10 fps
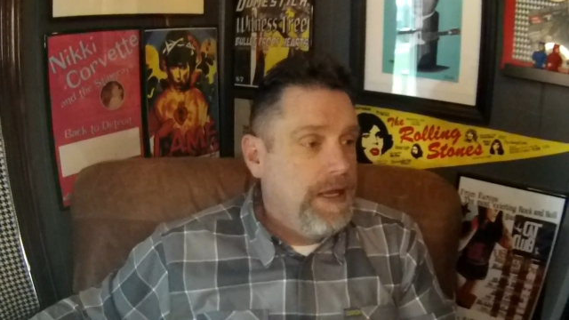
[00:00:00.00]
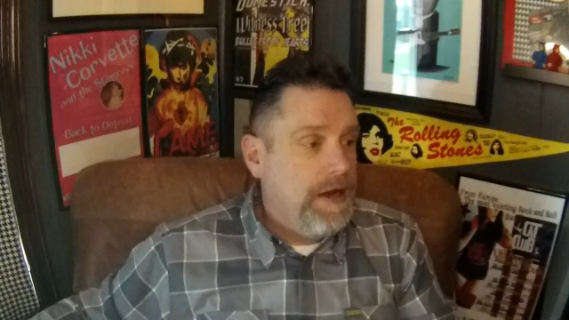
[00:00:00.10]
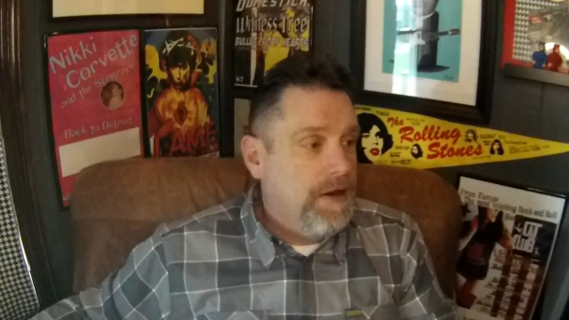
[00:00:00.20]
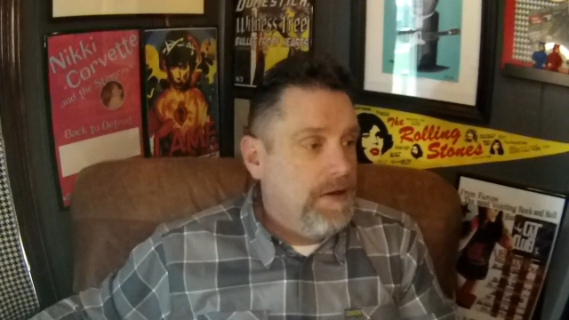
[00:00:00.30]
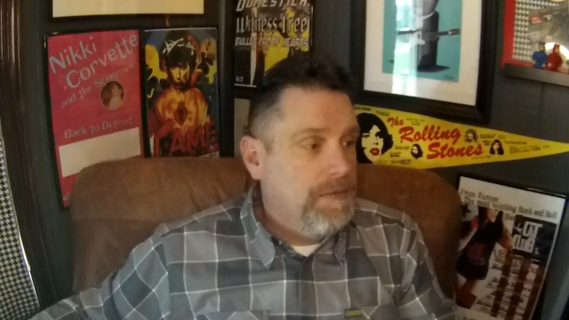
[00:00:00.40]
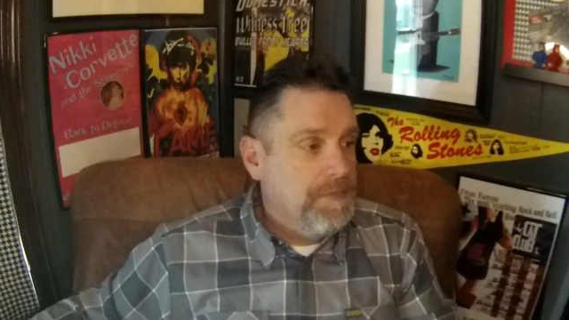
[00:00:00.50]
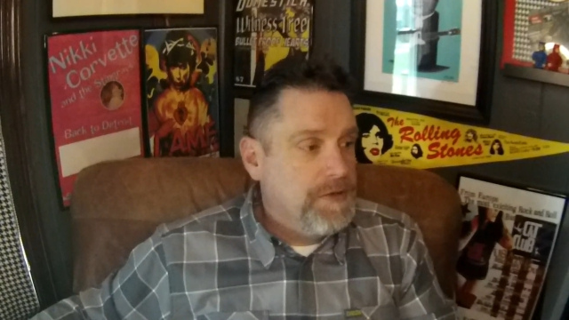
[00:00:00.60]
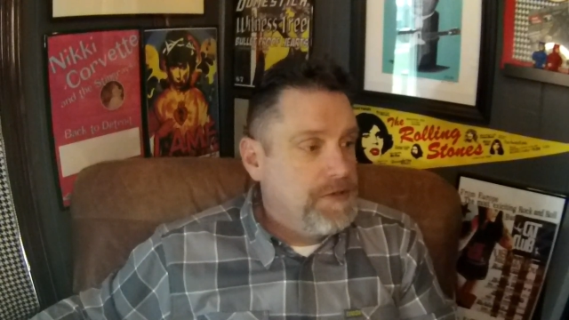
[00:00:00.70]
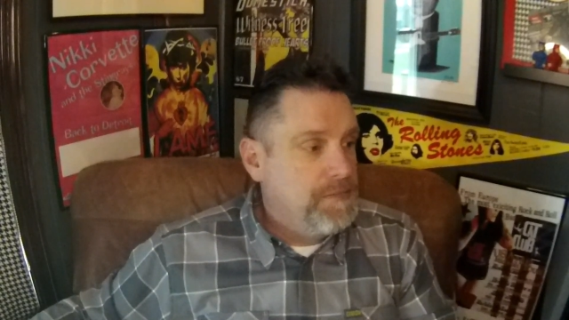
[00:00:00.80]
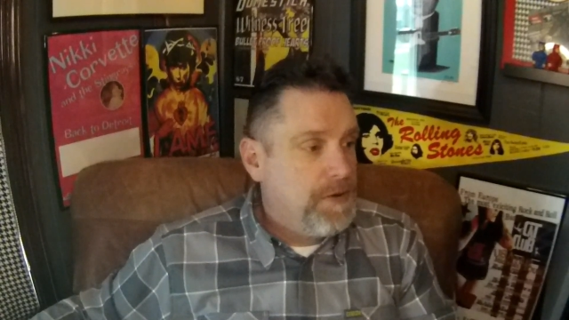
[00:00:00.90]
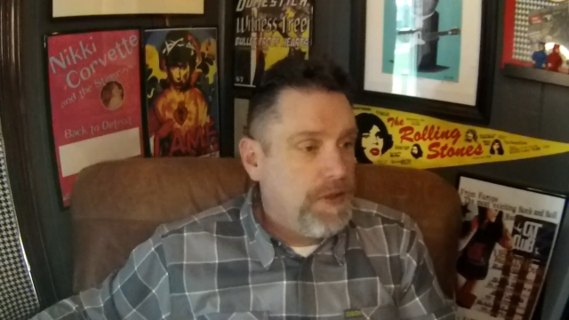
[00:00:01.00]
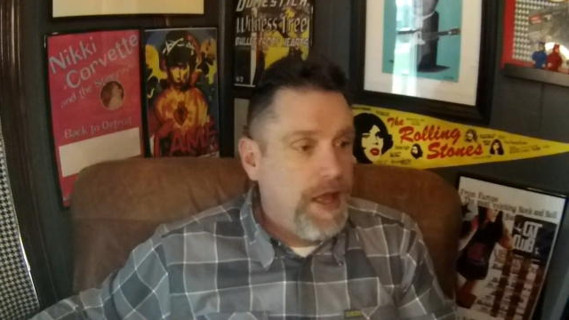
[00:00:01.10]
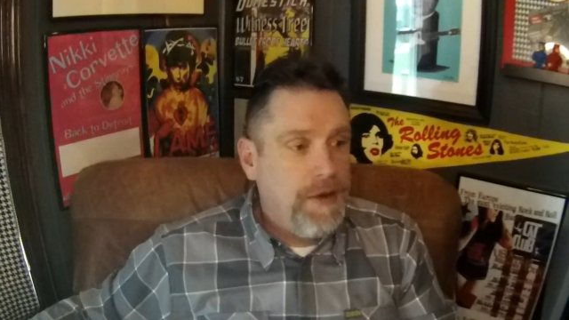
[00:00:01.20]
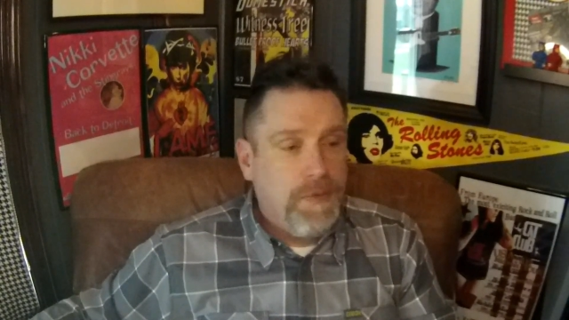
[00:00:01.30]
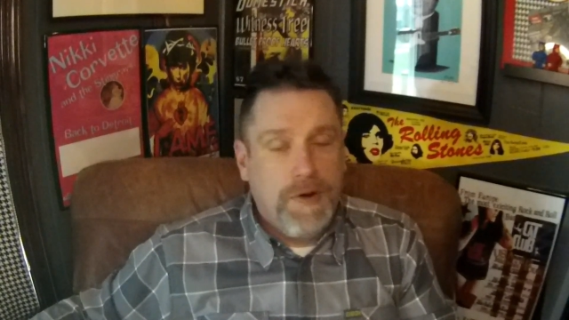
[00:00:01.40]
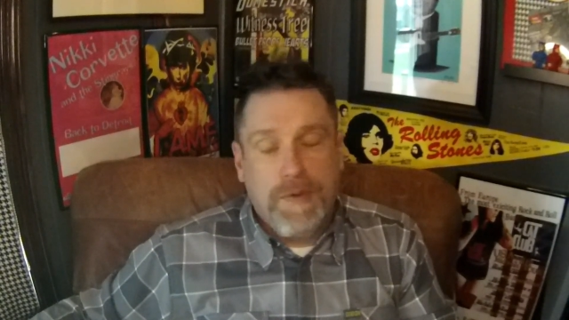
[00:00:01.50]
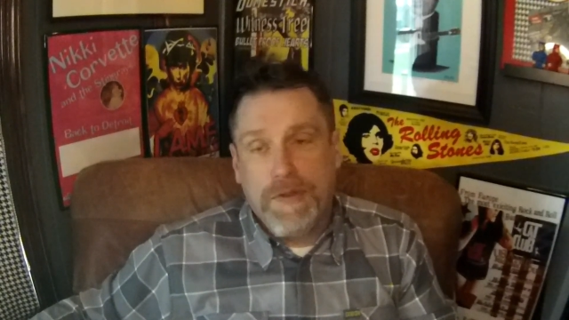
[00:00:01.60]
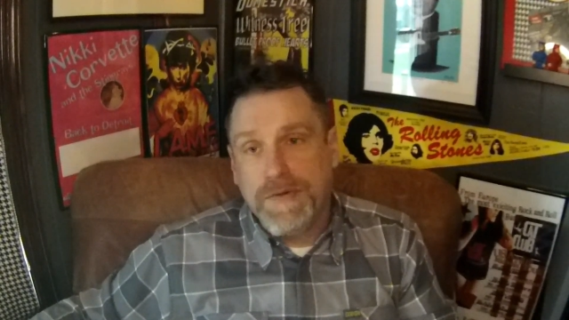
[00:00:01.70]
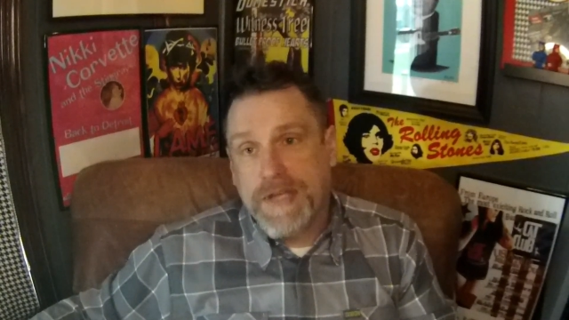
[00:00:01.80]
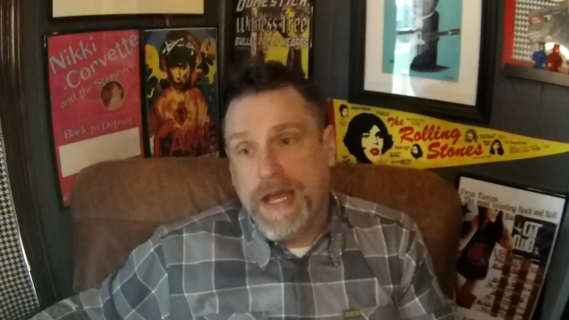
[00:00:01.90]
Um, super glad to work with
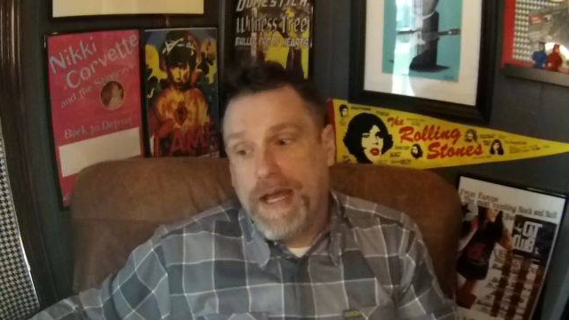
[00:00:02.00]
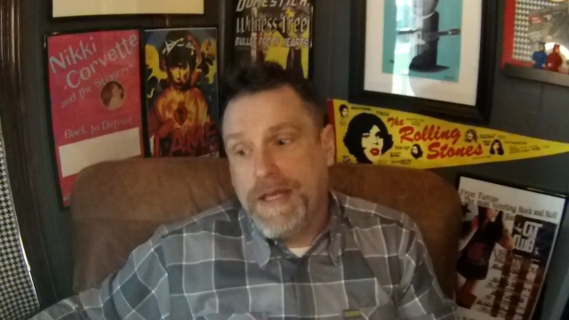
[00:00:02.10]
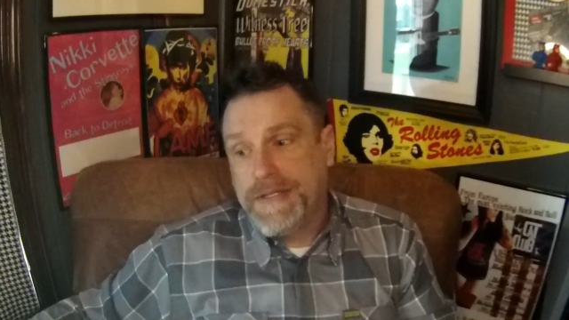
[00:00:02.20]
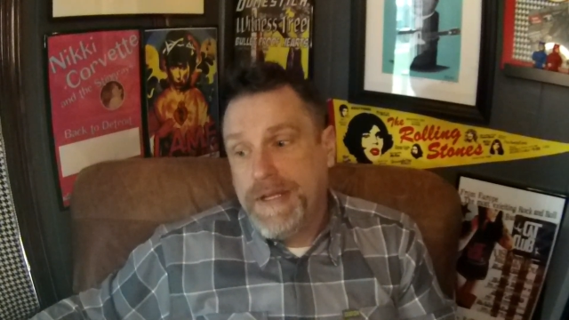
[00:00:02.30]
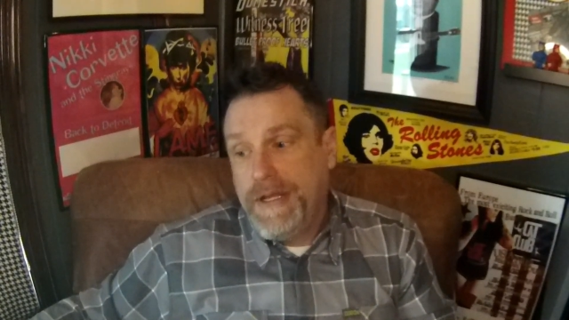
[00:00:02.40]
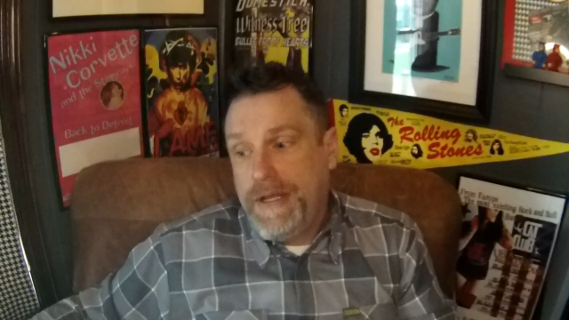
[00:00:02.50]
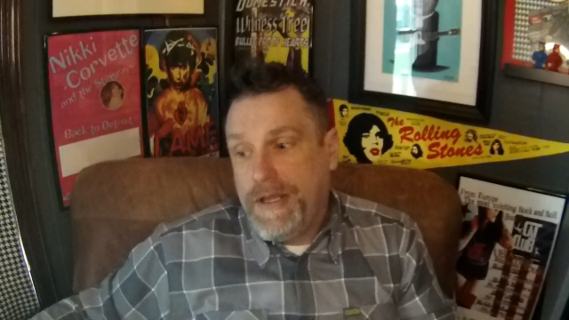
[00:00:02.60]
those guys.